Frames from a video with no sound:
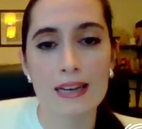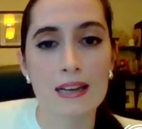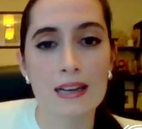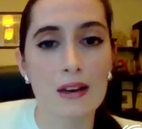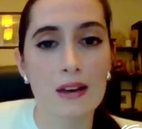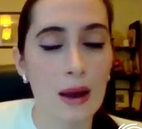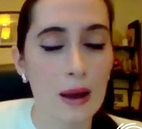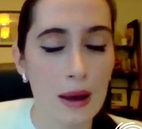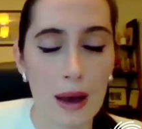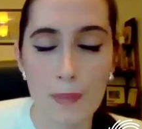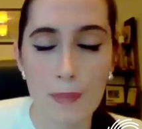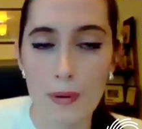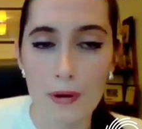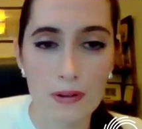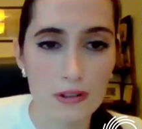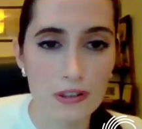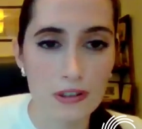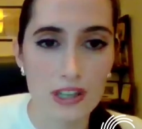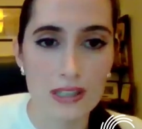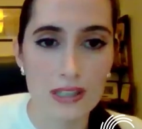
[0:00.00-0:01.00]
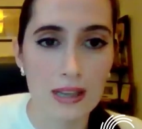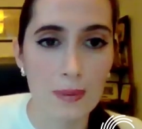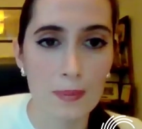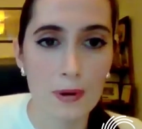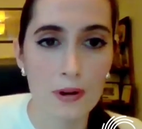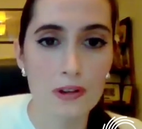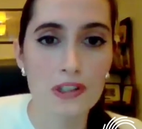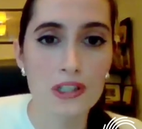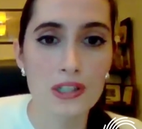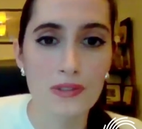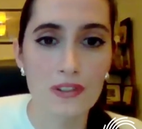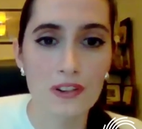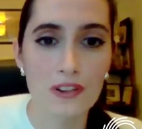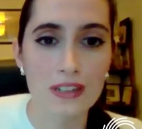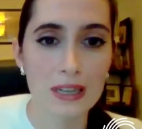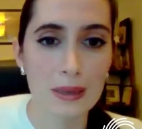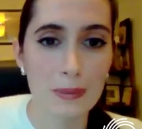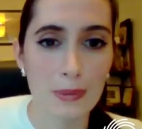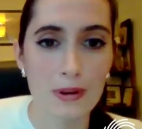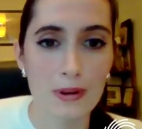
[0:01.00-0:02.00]
Ali, like apologies
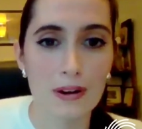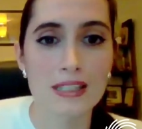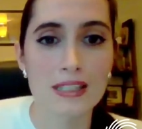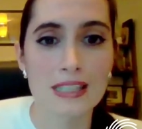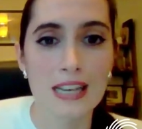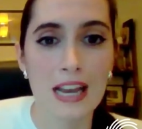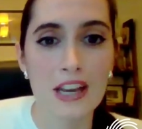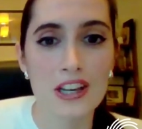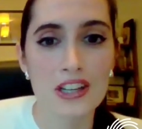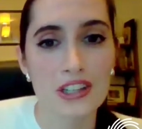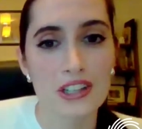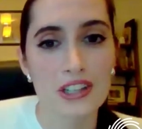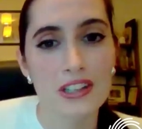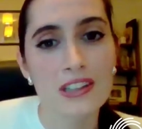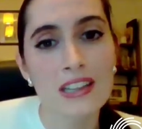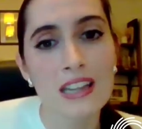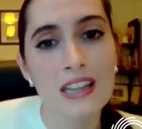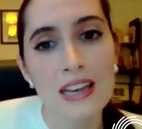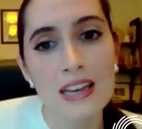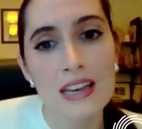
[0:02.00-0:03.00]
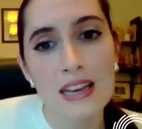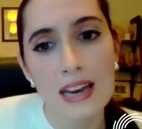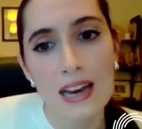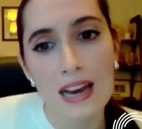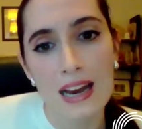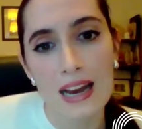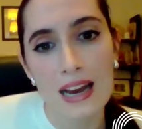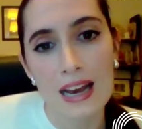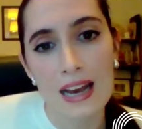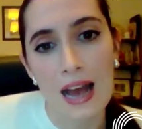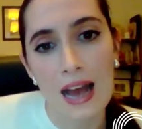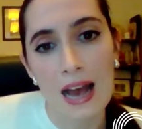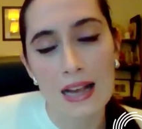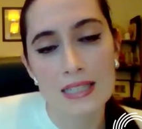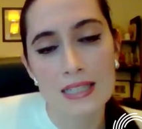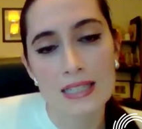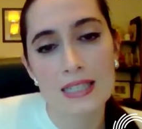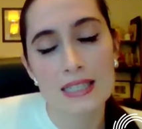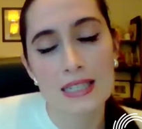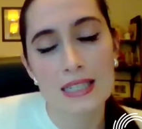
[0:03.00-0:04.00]
for the pronunciation,
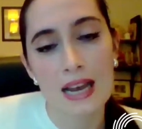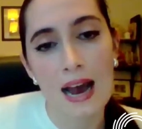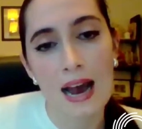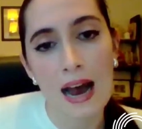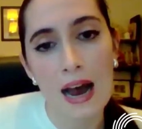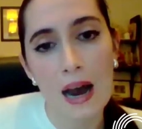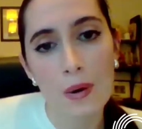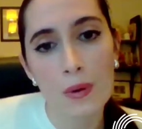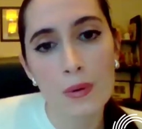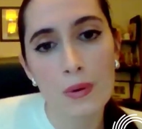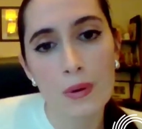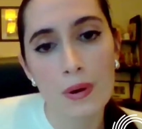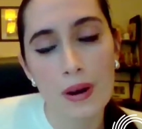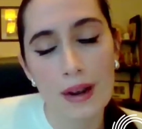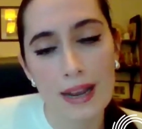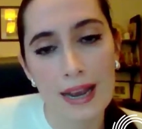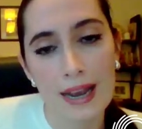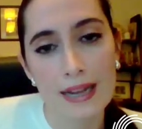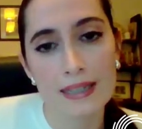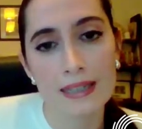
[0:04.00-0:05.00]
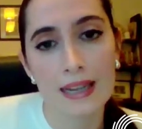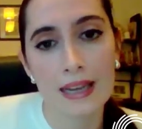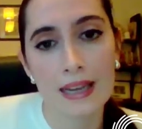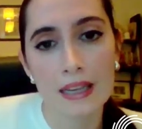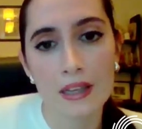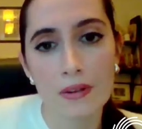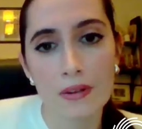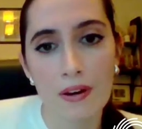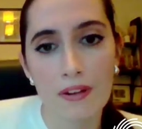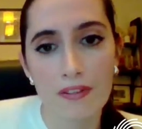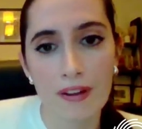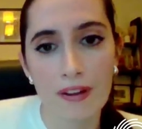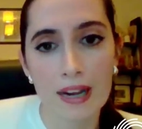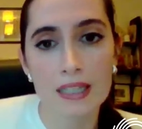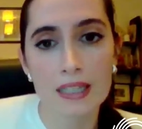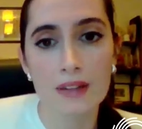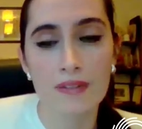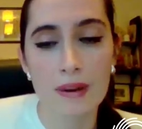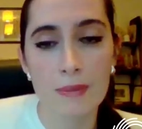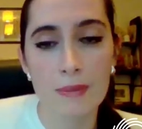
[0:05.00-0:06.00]
asks how can the EU
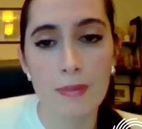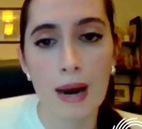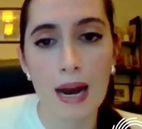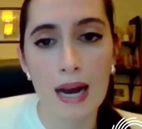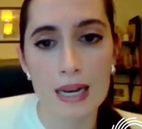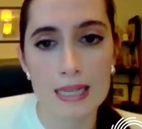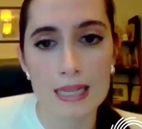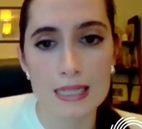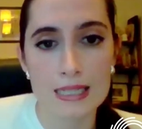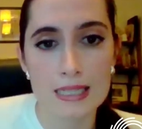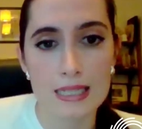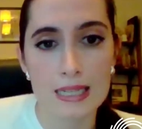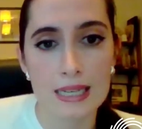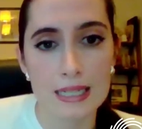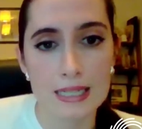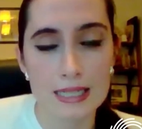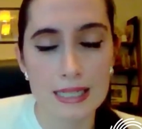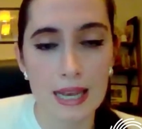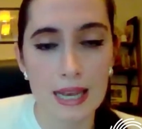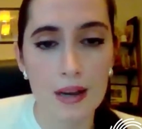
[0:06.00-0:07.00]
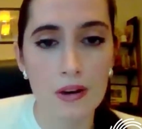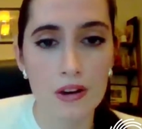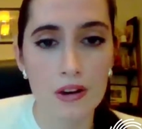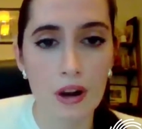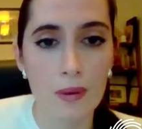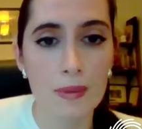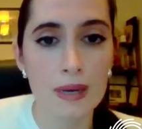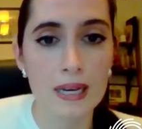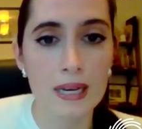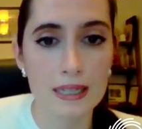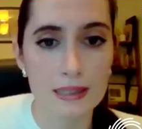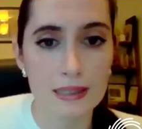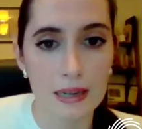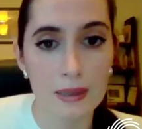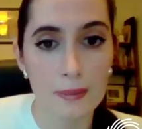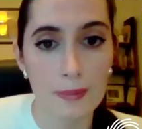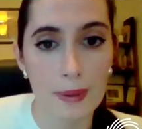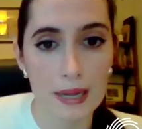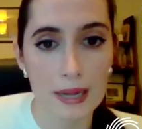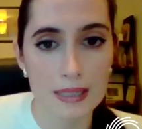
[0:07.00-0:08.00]
effectively balance its economic
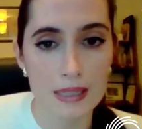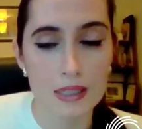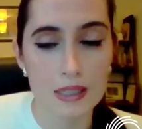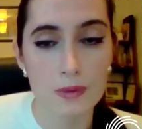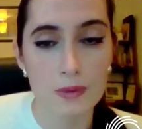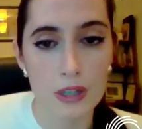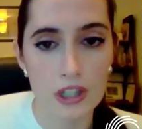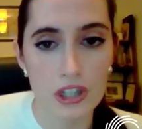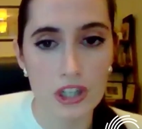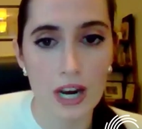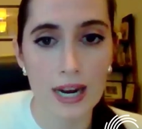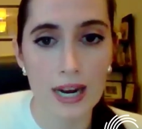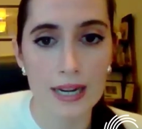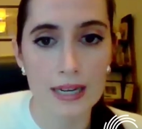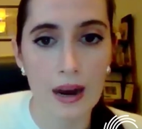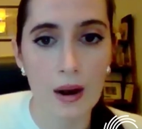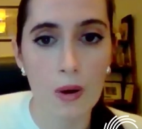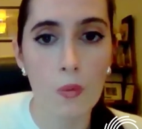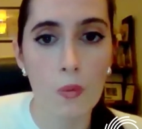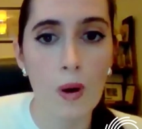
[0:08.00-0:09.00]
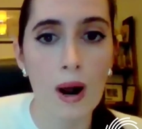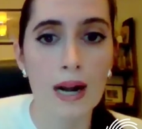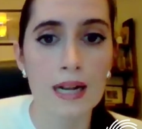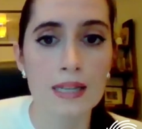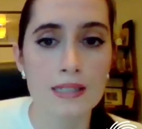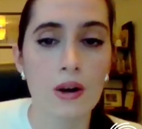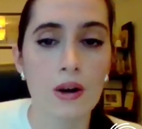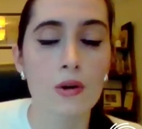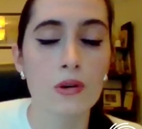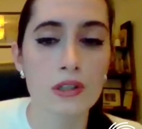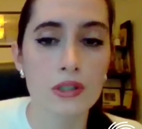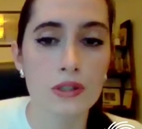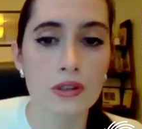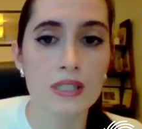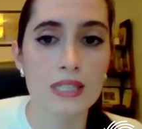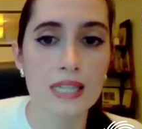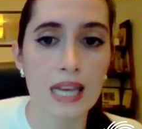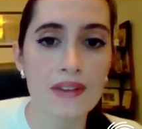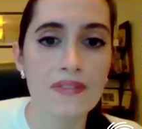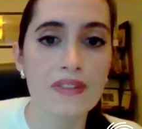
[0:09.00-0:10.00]
interdependence with China whilst
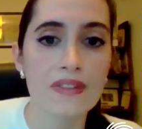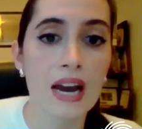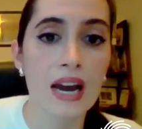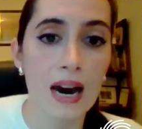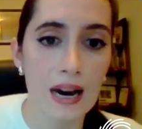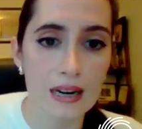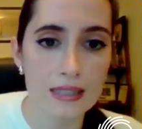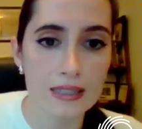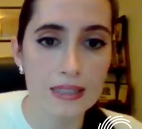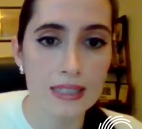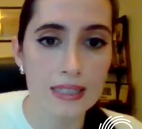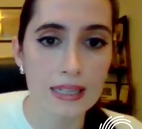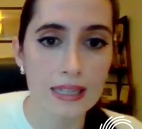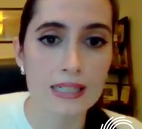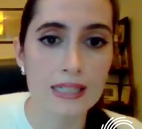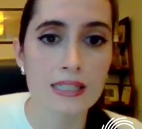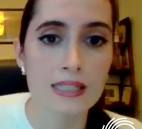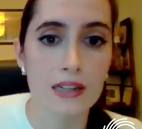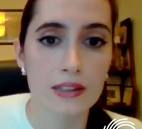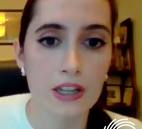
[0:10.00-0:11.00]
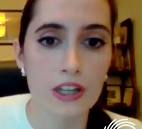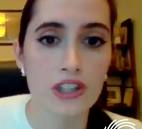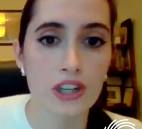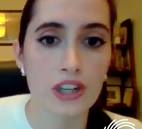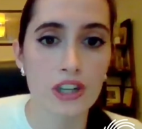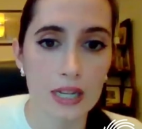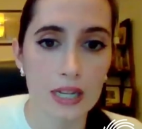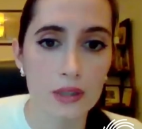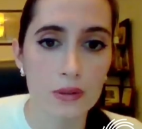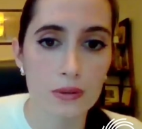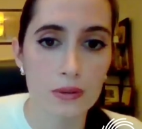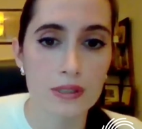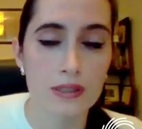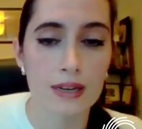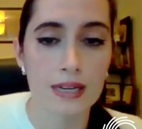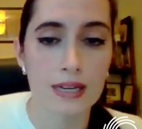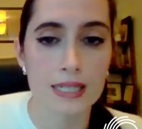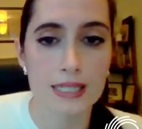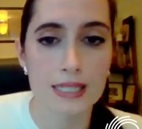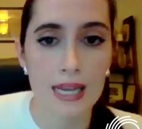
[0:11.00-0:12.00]
also safeguarding its strategic
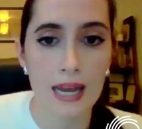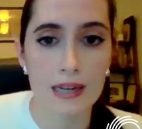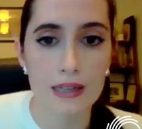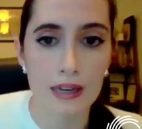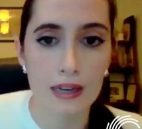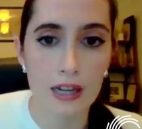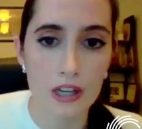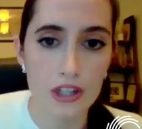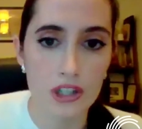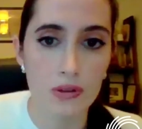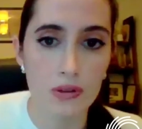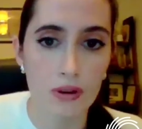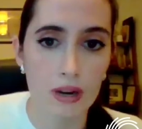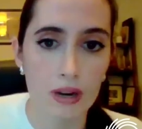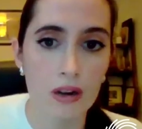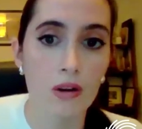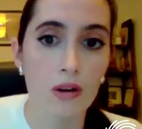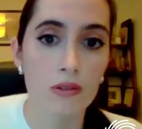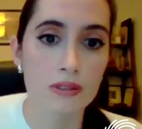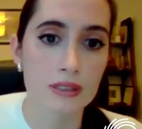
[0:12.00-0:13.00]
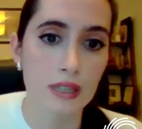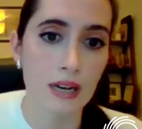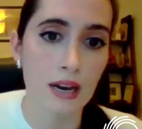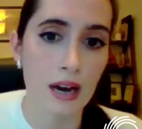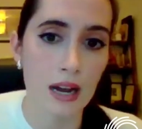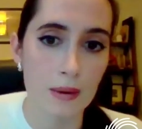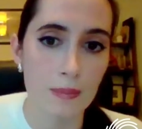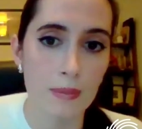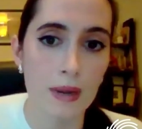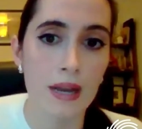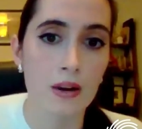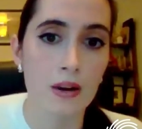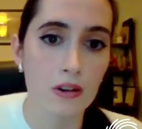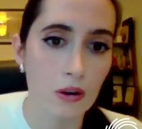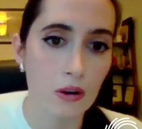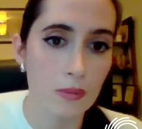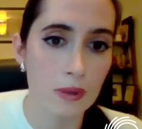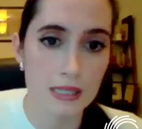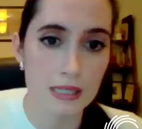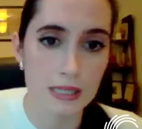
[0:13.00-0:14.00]
industries and ensuring long-term
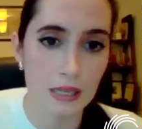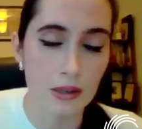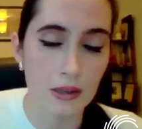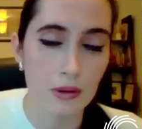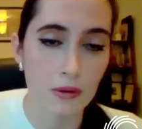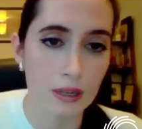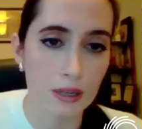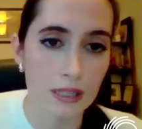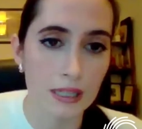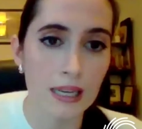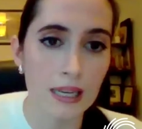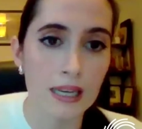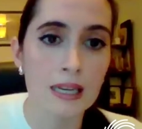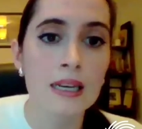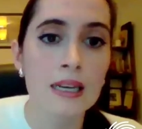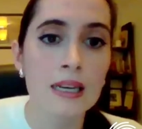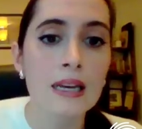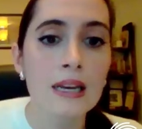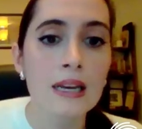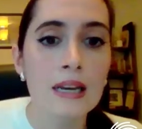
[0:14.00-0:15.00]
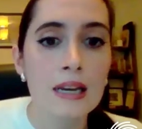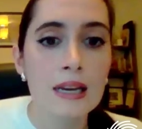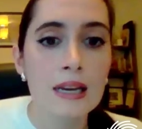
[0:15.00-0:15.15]
economic security.